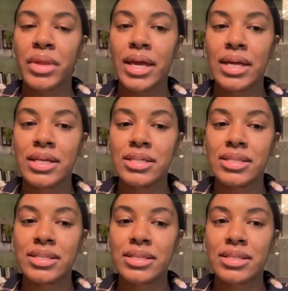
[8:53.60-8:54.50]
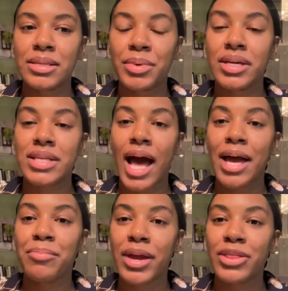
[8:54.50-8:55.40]
is because
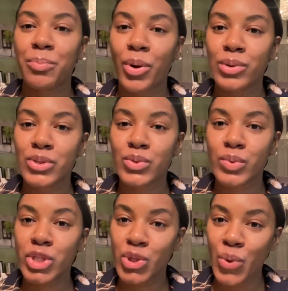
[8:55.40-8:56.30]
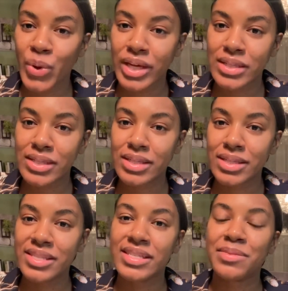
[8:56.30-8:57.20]
I made the personal choice.
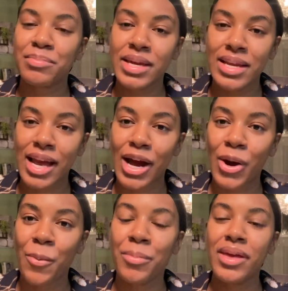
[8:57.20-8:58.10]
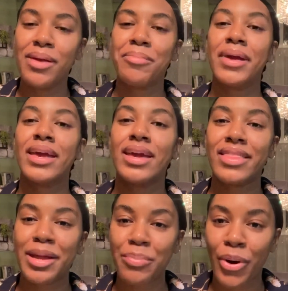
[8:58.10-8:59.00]
This is me now, me making
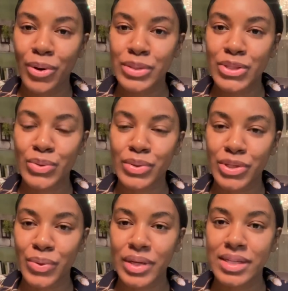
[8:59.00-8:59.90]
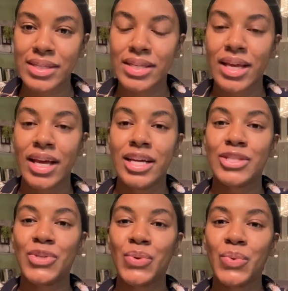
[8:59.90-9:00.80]
that personal choice
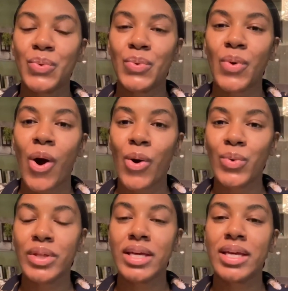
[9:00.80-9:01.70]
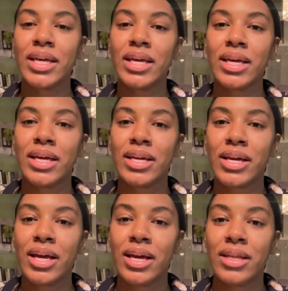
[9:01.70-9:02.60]
to
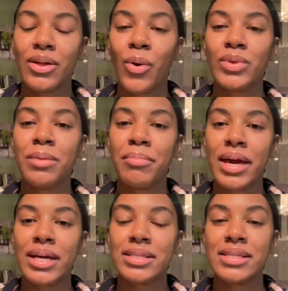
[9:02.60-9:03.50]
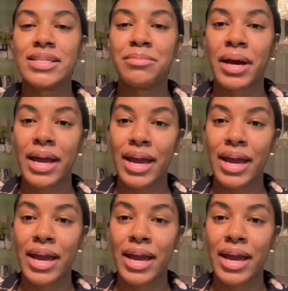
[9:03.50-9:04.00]
the only man to see my